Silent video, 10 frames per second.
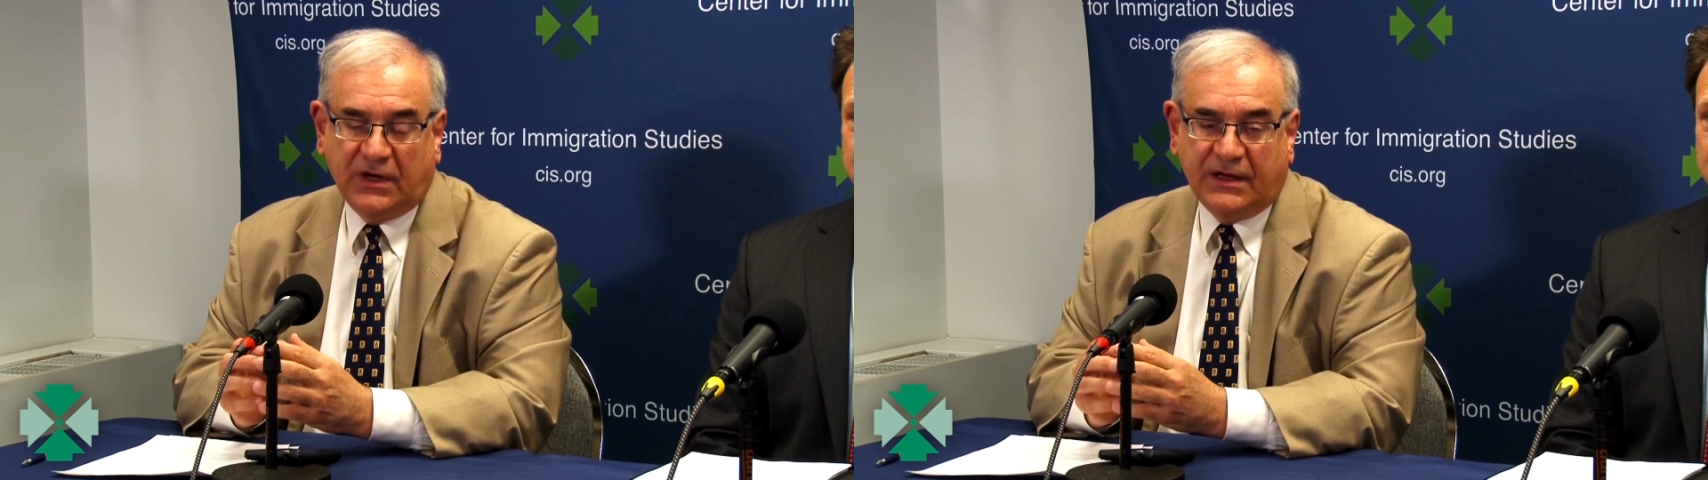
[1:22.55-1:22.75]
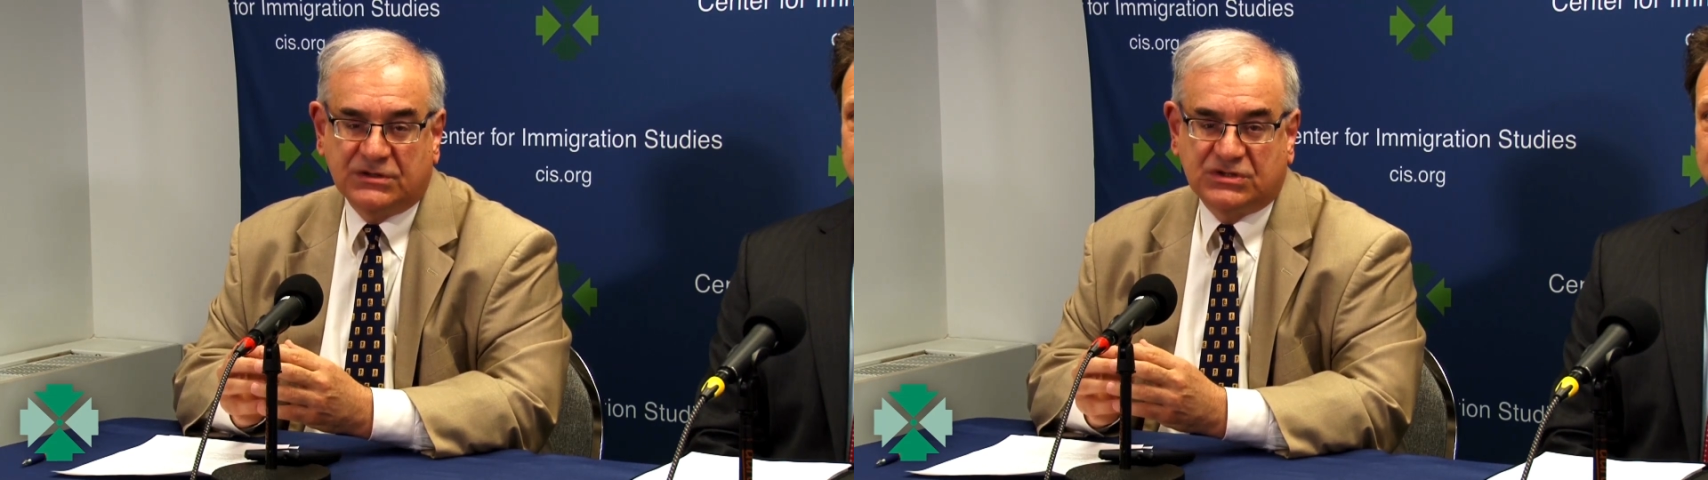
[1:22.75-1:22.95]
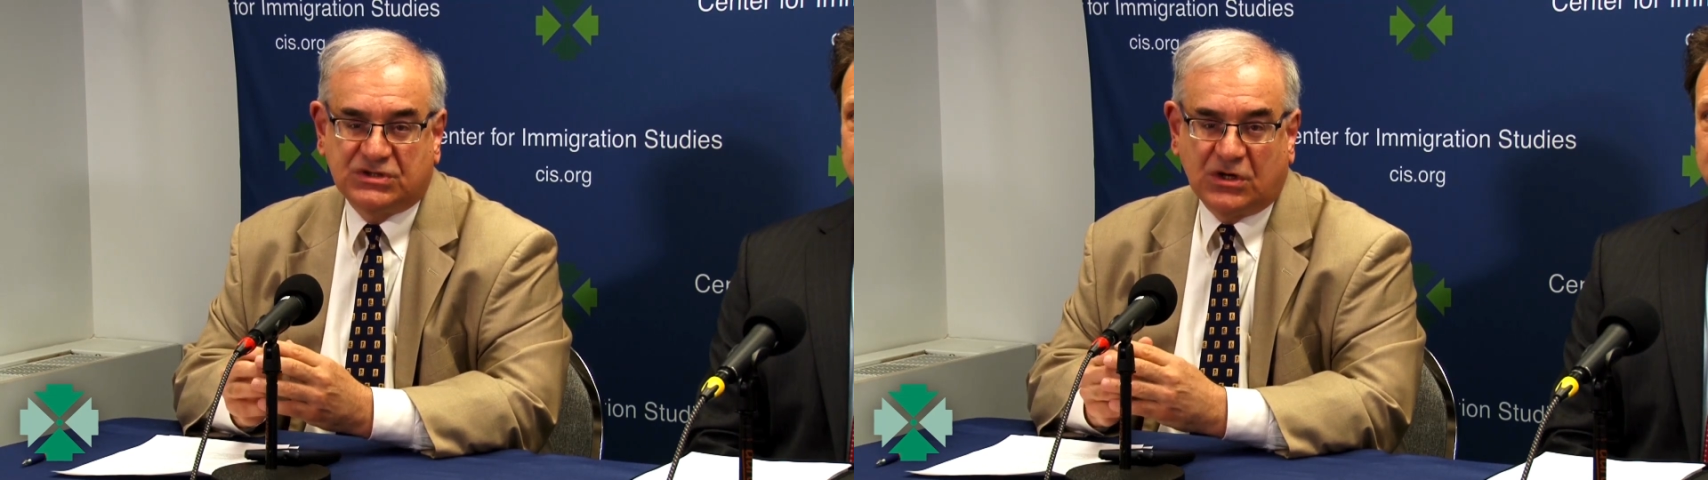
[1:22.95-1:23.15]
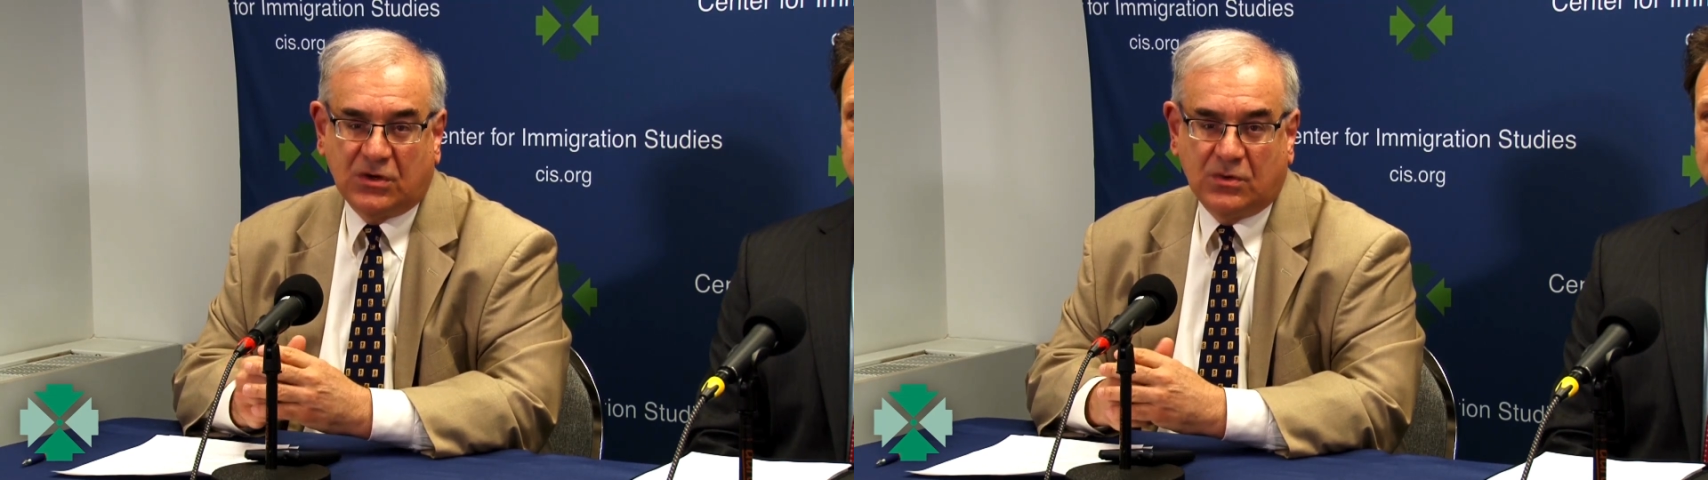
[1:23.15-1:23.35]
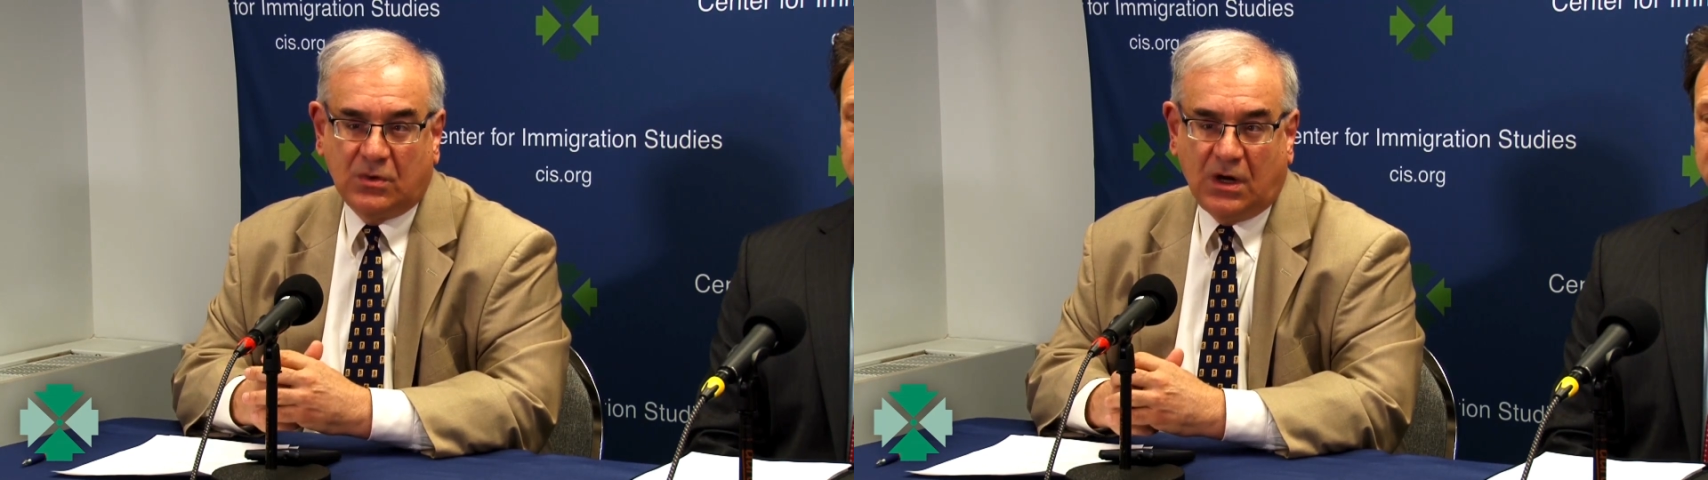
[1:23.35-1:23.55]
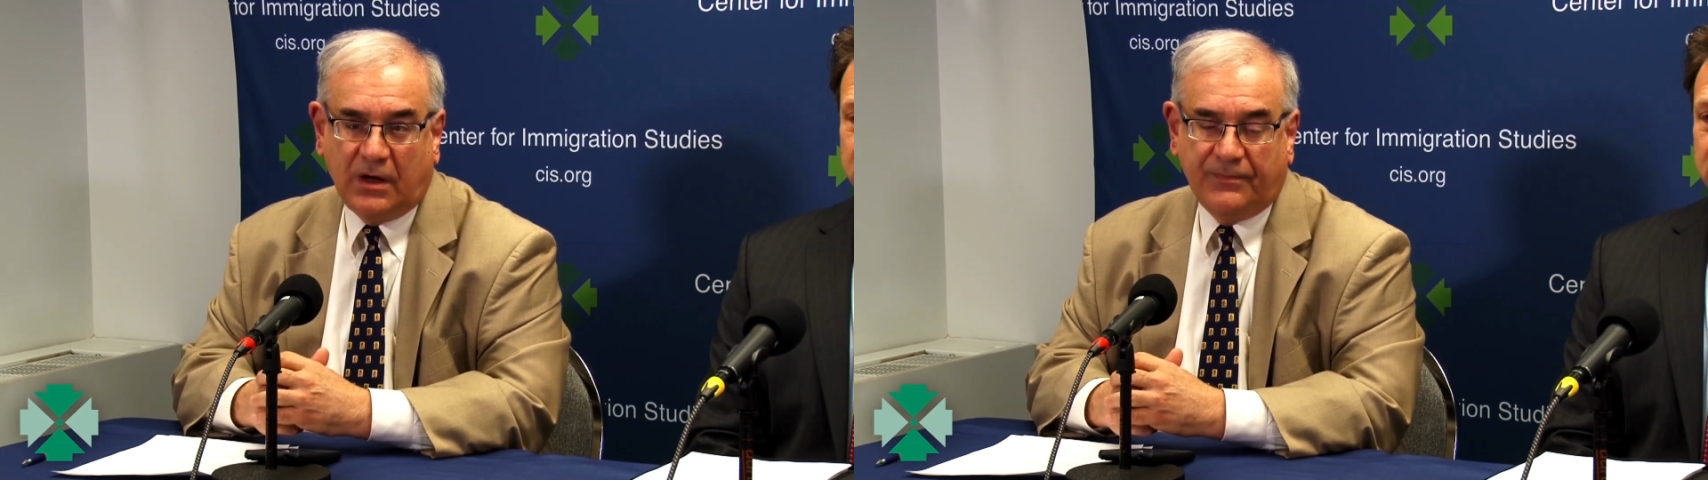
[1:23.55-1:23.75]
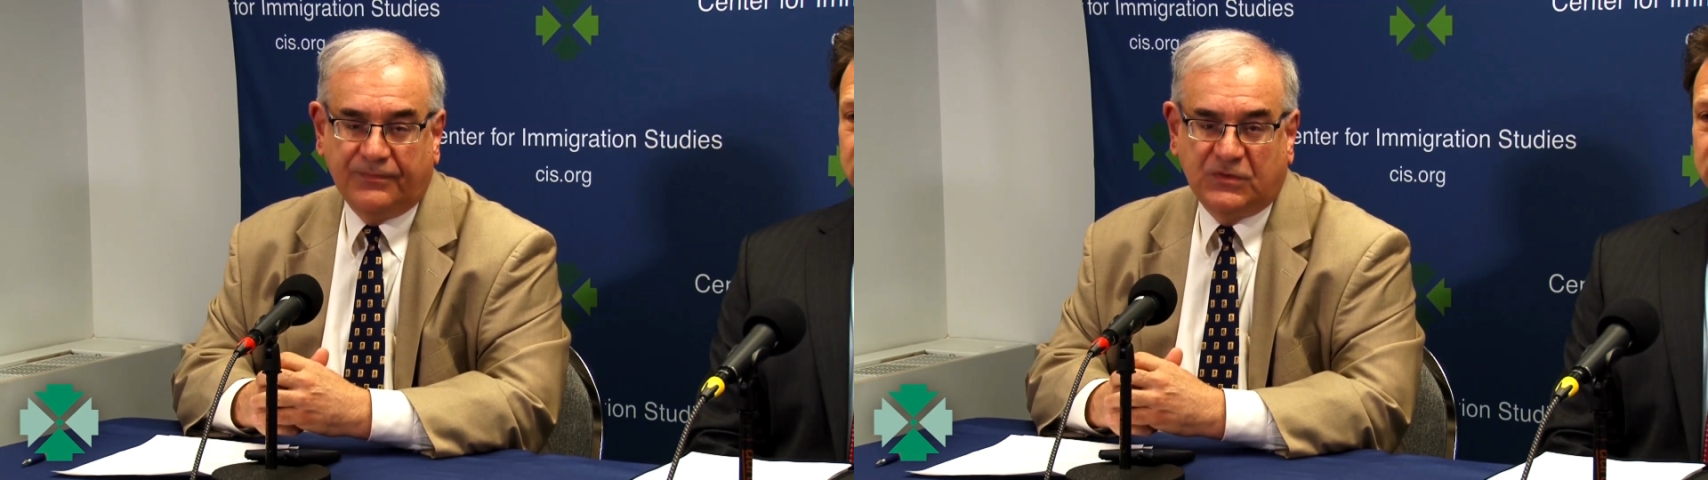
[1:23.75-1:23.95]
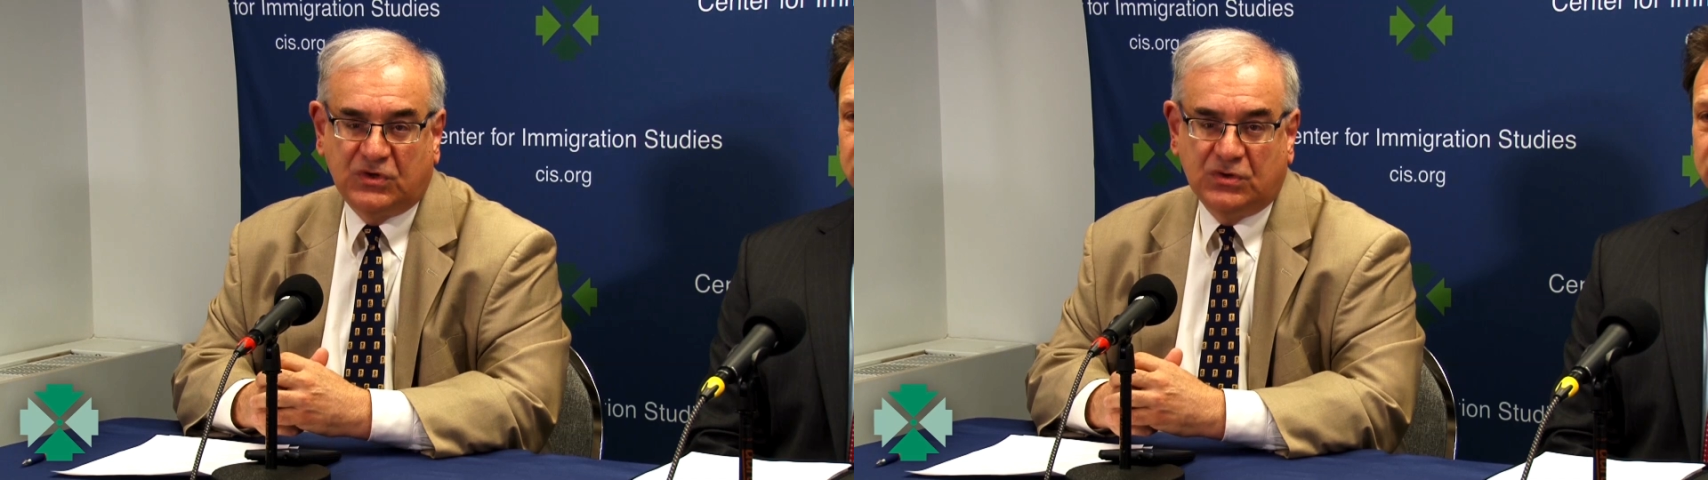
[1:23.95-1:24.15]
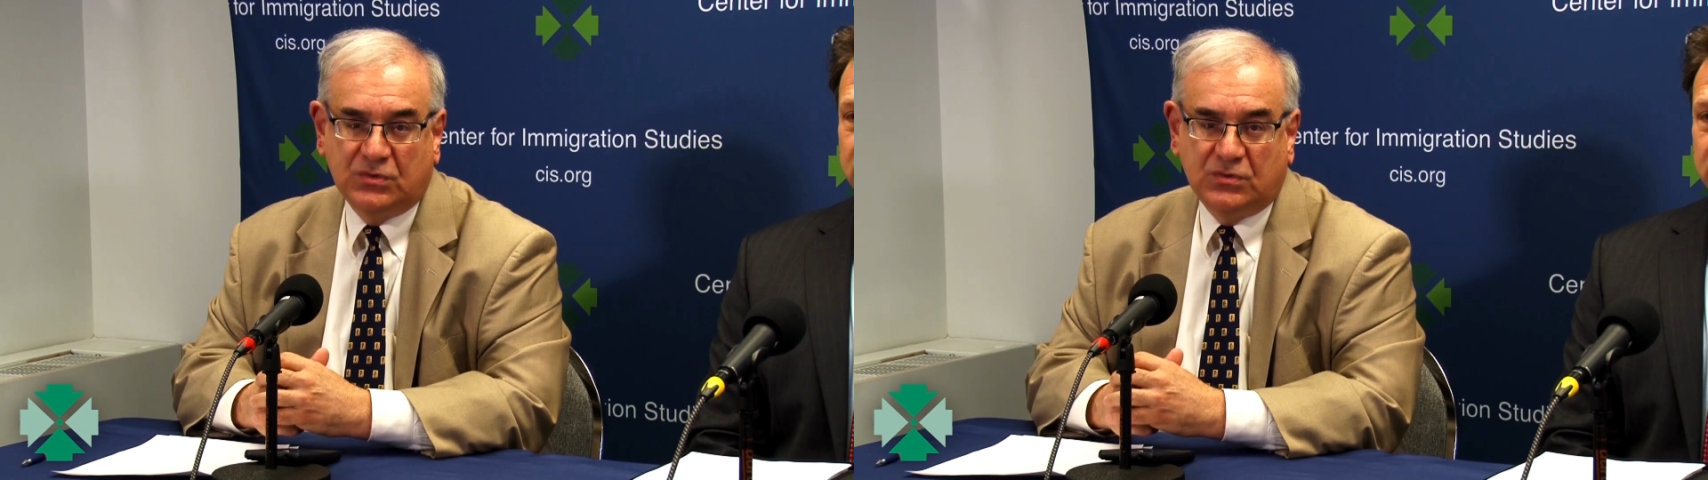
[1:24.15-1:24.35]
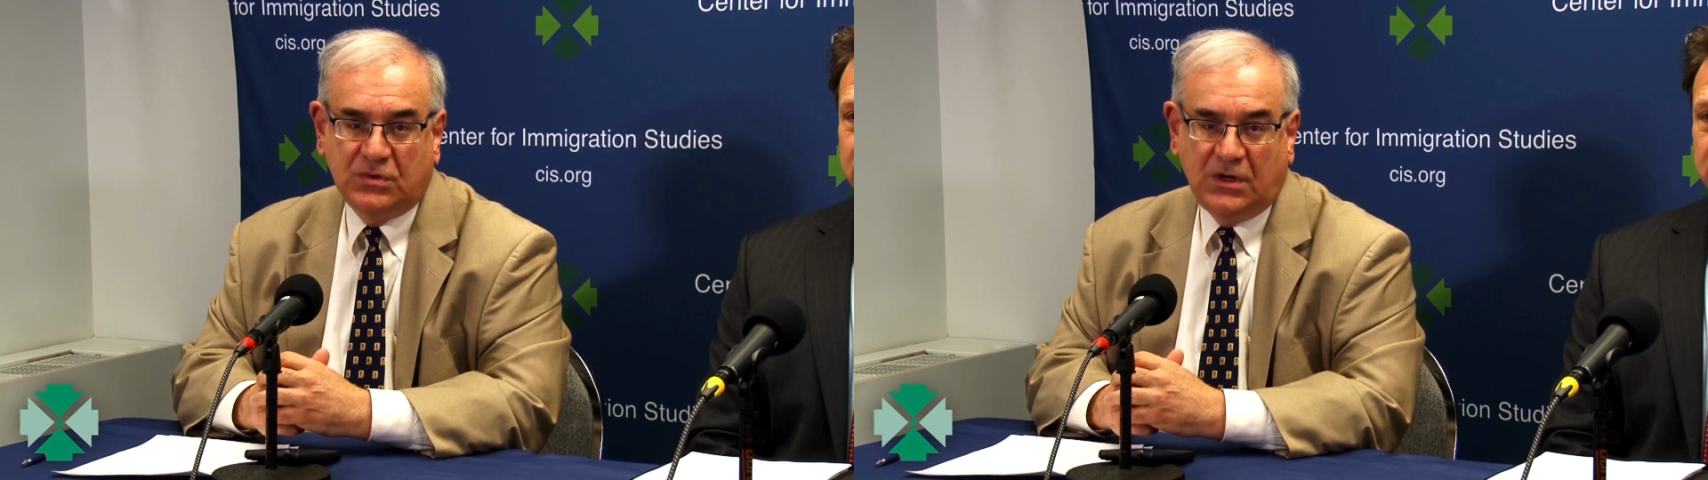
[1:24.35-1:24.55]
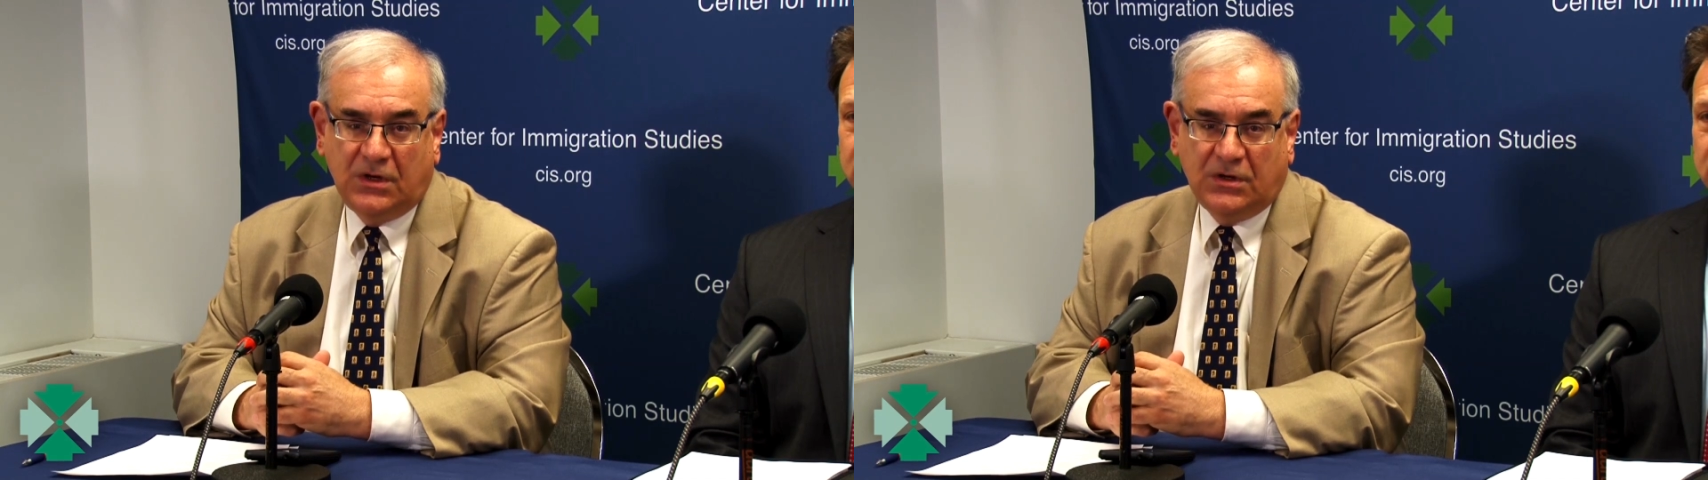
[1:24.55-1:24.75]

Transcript: And so um, to